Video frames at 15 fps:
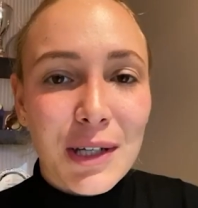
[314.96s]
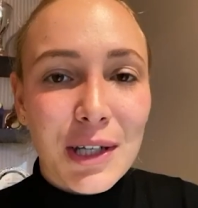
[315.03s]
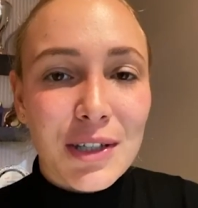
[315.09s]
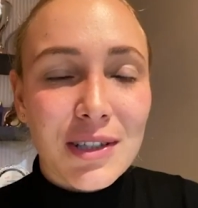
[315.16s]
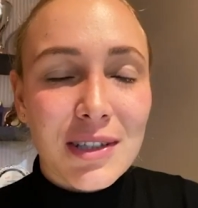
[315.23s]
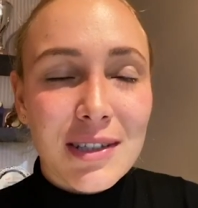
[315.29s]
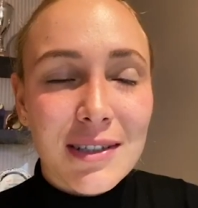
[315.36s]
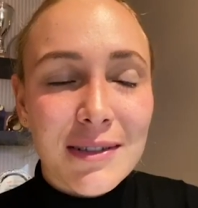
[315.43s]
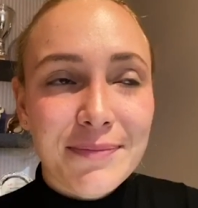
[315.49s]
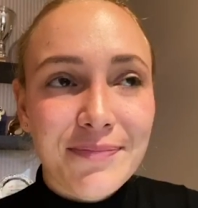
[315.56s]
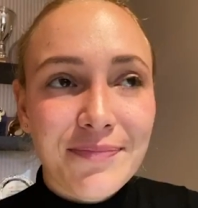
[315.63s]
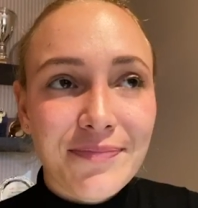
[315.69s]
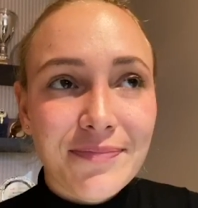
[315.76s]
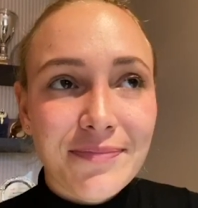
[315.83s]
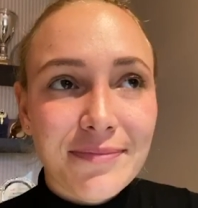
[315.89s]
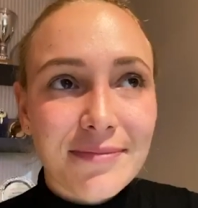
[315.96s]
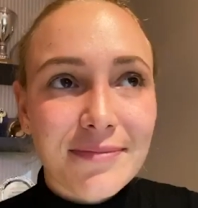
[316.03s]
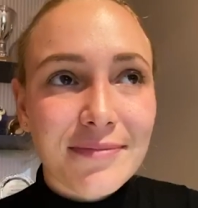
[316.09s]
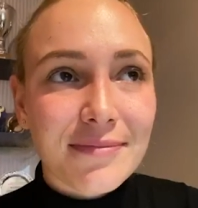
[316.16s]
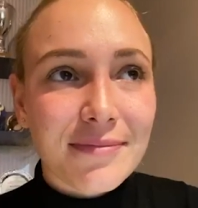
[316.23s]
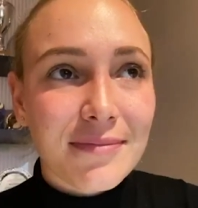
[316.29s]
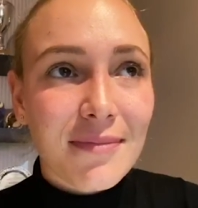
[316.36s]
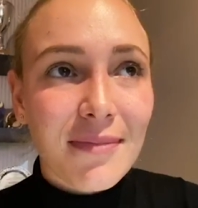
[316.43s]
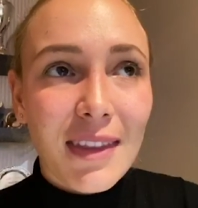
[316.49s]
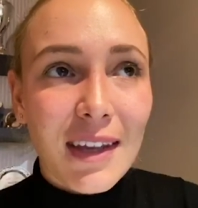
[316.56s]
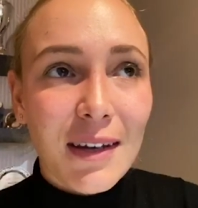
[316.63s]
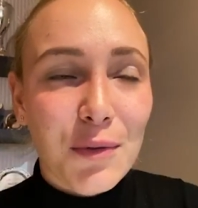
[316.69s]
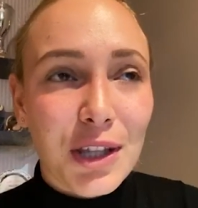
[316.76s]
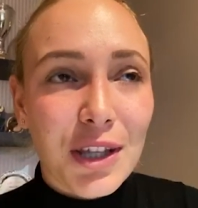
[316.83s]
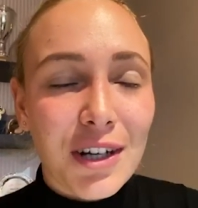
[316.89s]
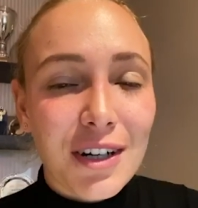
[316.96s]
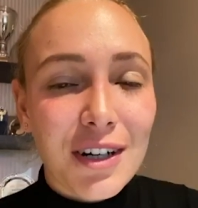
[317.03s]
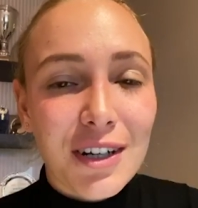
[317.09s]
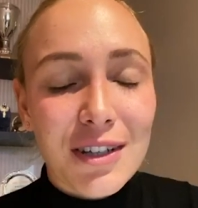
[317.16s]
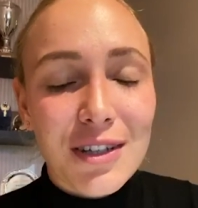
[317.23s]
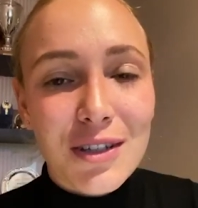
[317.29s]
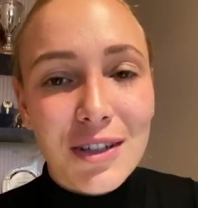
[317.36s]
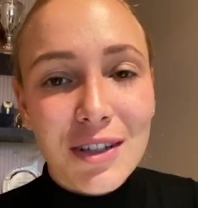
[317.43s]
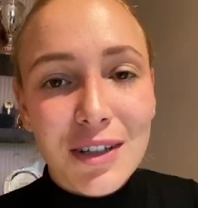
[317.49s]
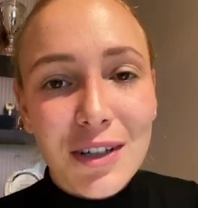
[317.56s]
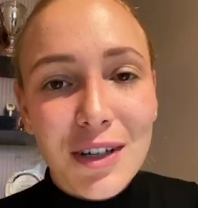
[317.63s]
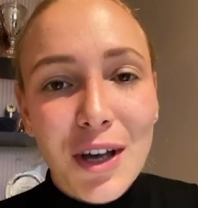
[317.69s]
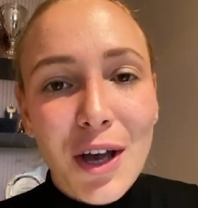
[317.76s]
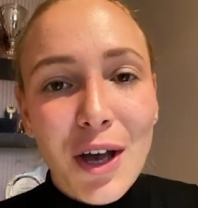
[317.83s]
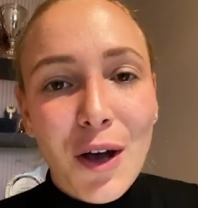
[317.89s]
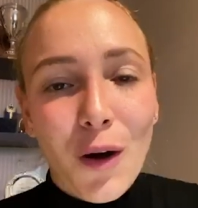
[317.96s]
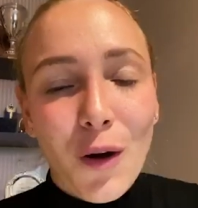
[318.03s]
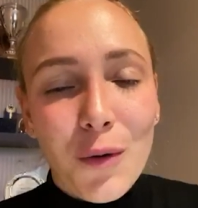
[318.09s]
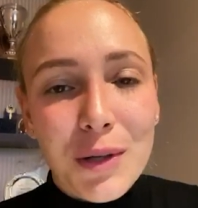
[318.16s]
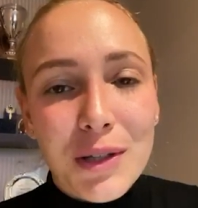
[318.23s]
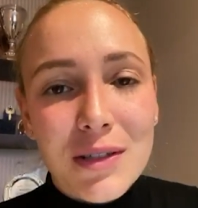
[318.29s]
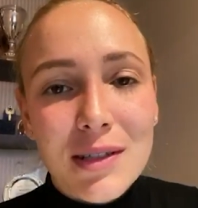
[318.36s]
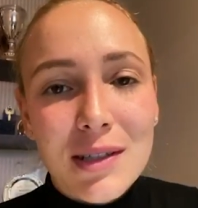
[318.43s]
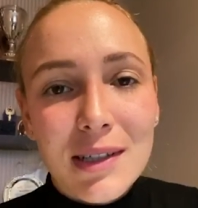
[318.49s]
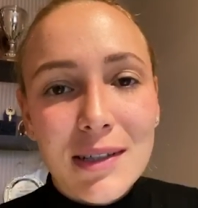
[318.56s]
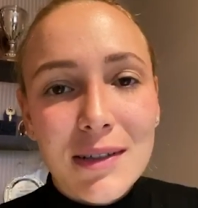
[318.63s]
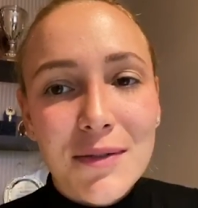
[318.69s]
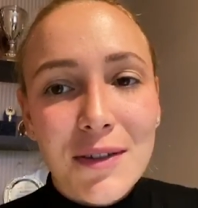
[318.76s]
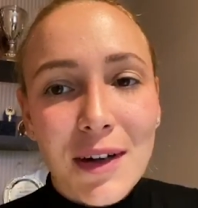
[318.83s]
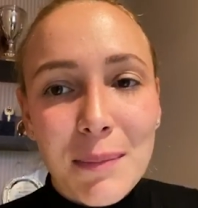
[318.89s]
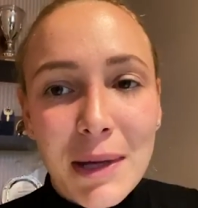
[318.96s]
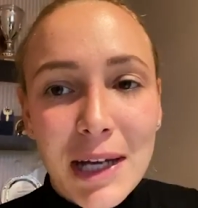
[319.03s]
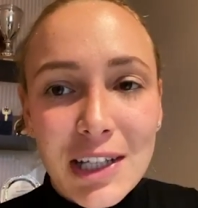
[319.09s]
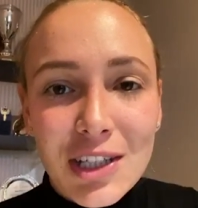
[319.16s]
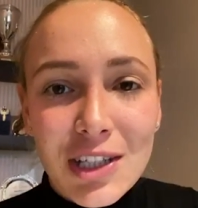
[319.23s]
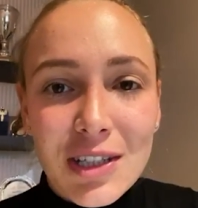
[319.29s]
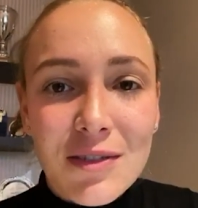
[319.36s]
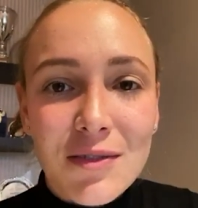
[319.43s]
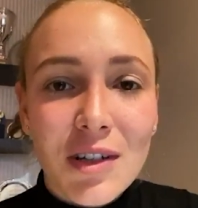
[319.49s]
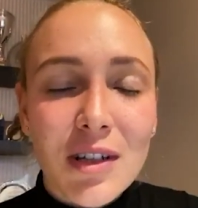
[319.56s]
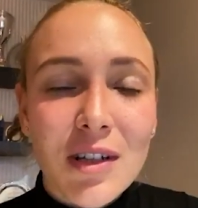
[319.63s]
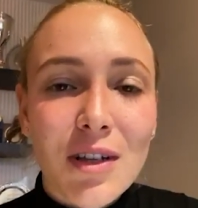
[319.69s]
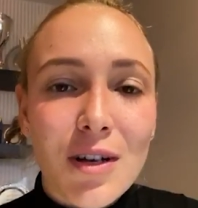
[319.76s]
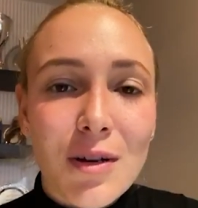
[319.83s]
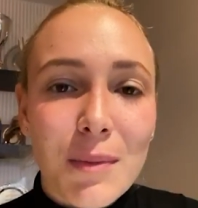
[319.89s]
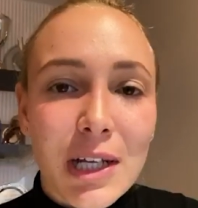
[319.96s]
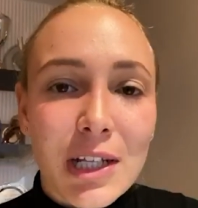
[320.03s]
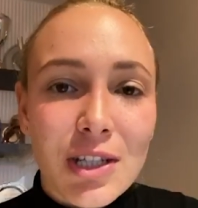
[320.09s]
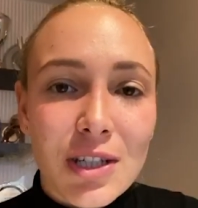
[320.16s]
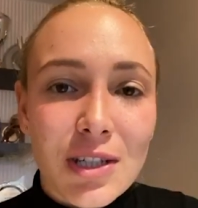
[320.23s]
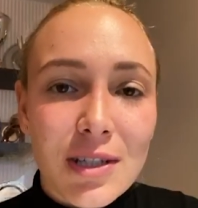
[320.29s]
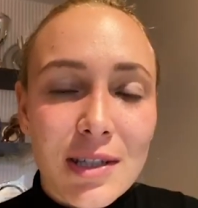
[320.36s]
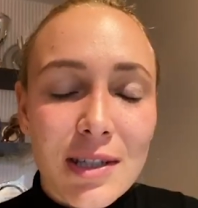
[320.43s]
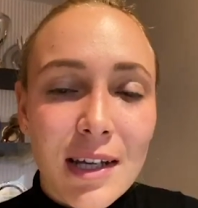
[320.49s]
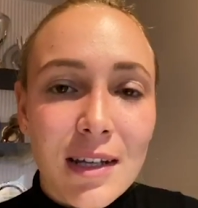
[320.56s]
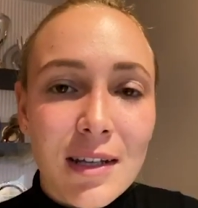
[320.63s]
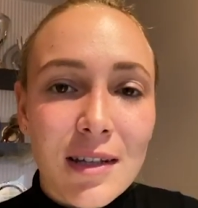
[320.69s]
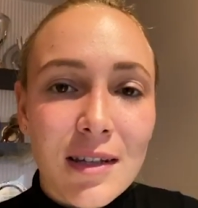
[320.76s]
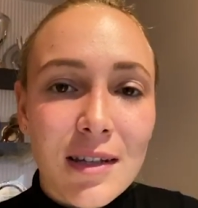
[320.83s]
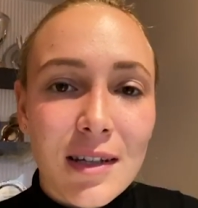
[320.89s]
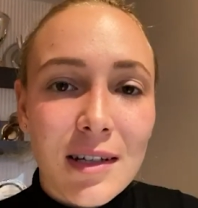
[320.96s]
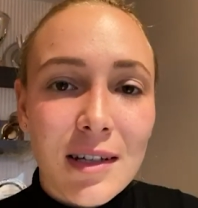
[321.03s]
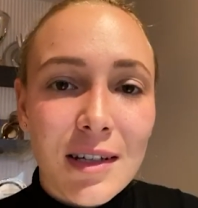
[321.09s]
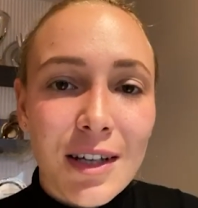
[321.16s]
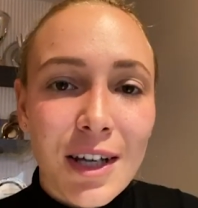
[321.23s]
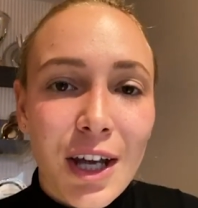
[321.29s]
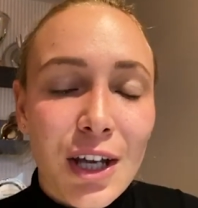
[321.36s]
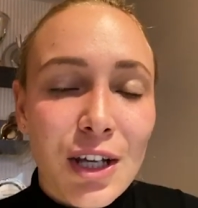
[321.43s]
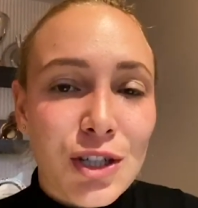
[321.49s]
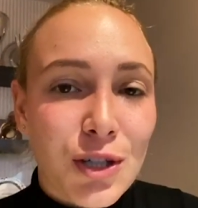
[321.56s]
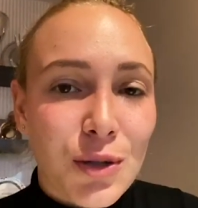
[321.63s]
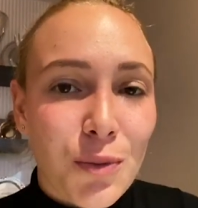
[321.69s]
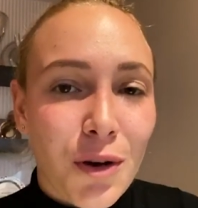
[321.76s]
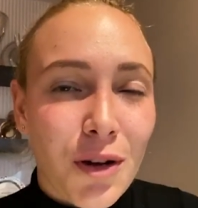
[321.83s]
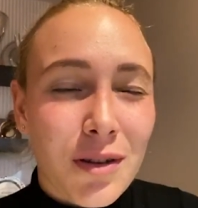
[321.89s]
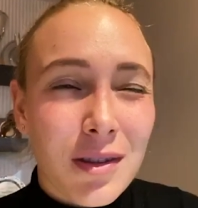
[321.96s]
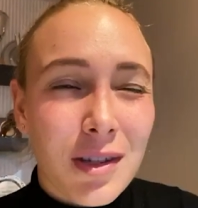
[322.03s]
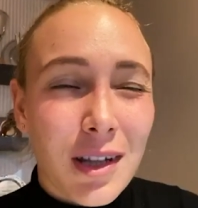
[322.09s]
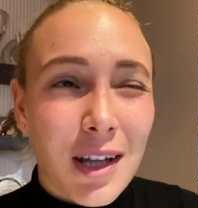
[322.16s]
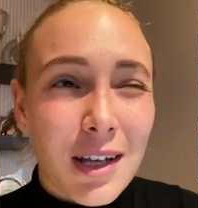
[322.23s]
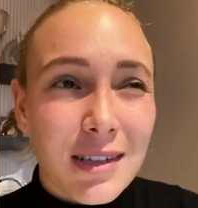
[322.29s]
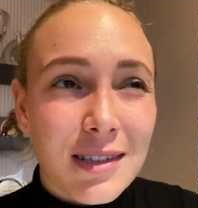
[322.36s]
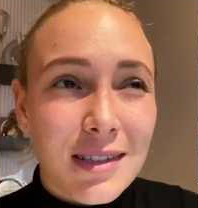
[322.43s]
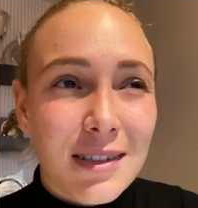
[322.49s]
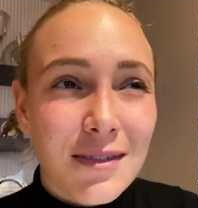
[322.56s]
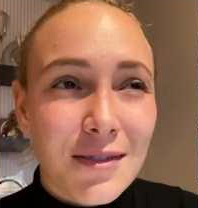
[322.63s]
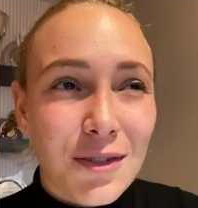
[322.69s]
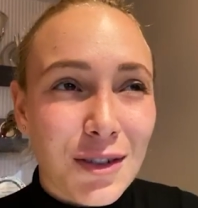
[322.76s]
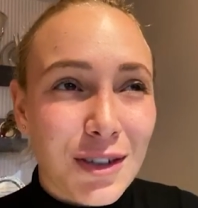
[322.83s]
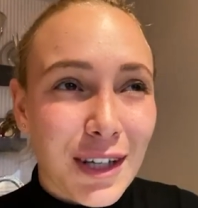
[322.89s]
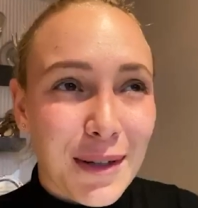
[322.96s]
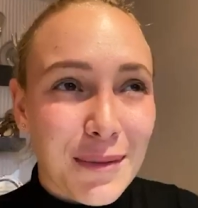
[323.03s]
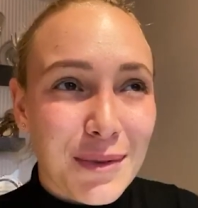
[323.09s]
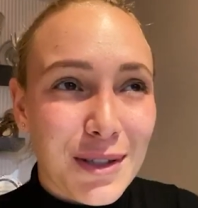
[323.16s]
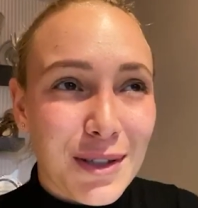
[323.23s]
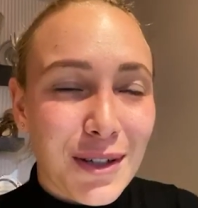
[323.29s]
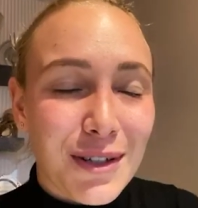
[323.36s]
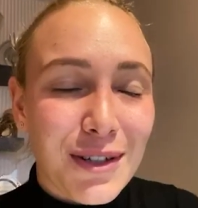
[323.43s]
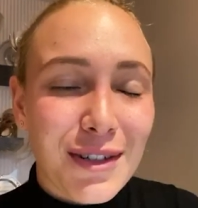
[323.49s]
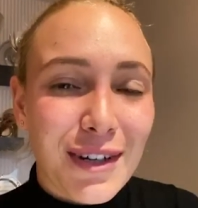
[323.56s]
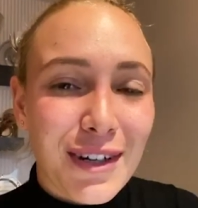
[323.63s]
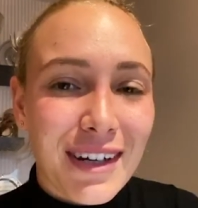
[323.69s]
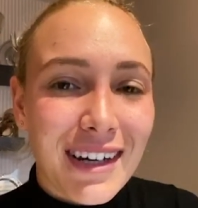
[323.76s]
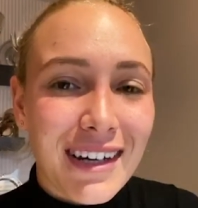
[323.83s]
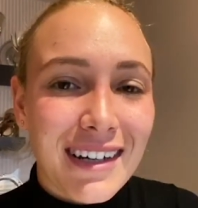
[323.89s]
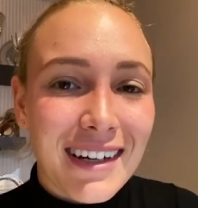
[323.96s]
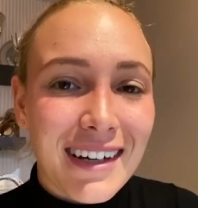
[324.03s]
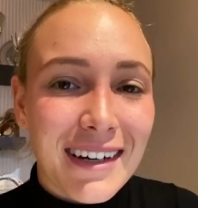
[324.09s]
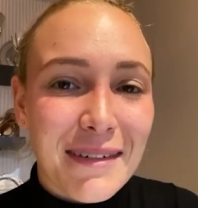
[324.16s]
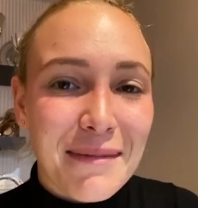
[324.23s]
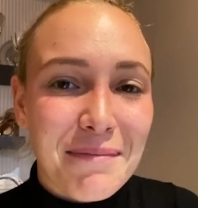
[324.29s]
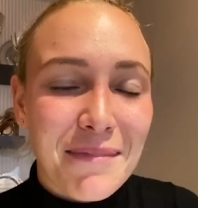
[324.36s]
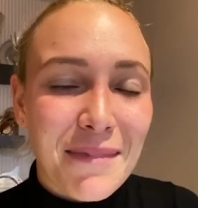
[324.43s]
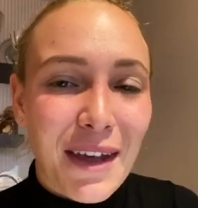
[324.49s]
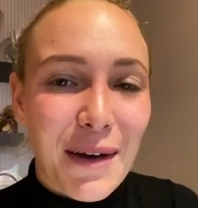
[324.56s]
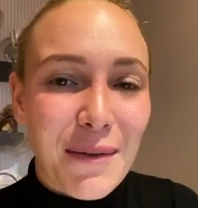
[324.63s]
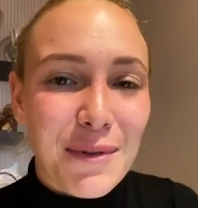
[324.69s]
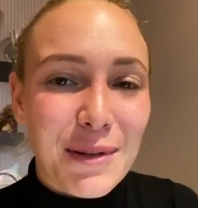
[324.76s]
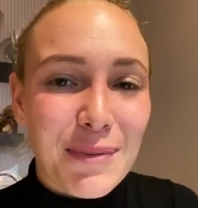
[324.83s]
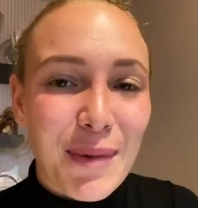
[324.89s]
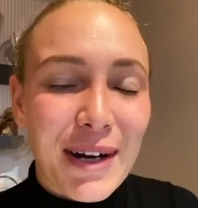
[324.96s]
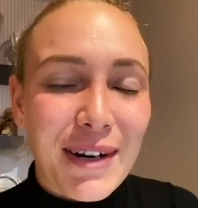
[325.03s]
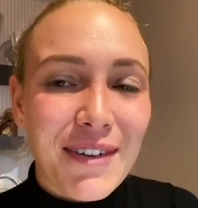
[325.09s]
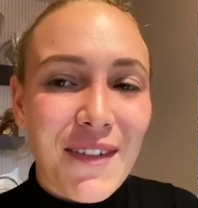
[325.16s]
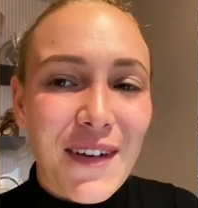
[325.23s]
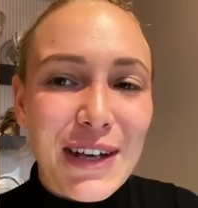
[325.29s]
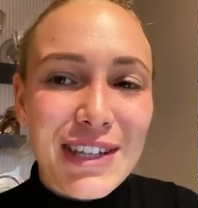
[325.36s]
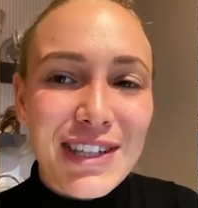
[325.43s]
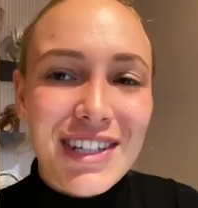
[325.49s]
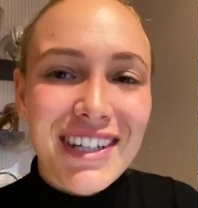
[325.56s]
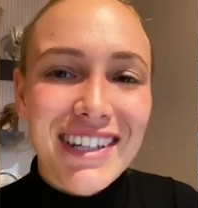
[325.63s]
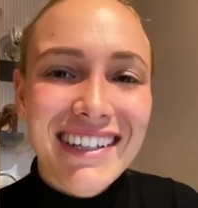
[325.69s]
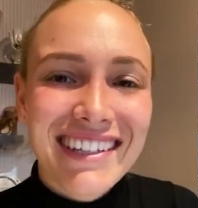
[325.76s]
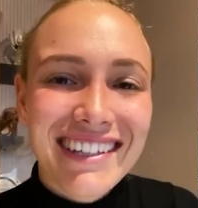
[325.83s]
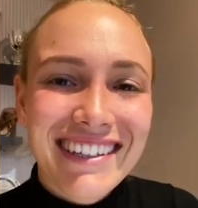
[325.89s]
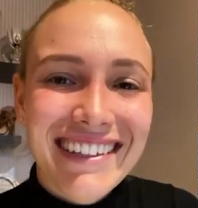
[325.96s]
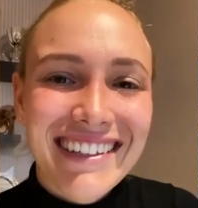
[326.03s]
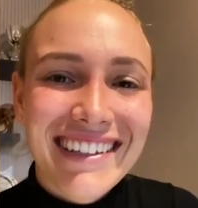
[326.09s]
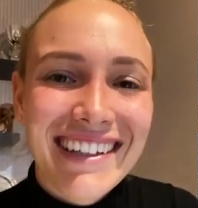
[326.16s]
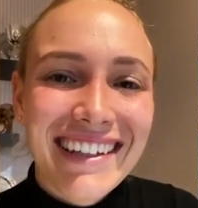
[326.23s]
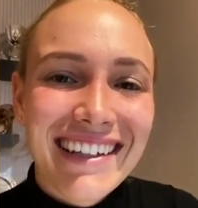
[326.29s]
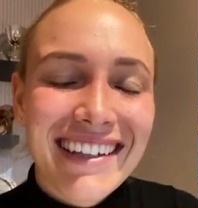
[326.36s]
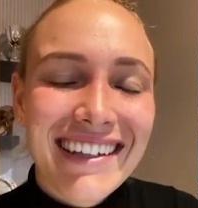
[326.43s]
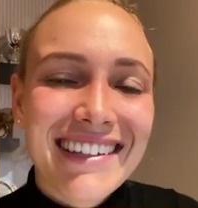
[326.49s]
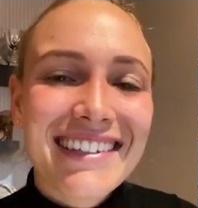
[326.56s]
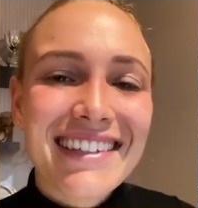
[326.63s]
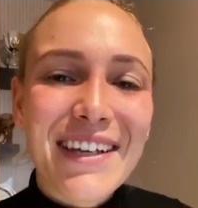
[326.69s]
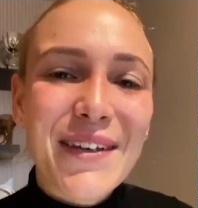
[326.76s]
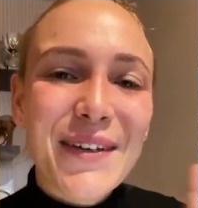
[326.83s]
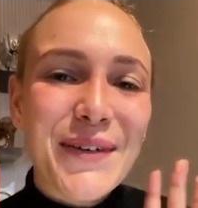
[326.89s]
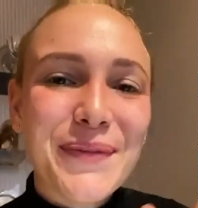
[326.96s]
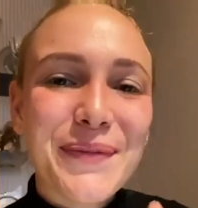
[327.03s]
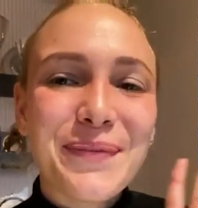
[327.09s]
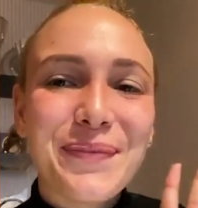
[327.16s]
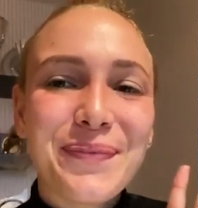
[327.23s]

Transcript: because with her, it's always fun matches, really long matches, and she won the last few times, so I want my revenge. See you.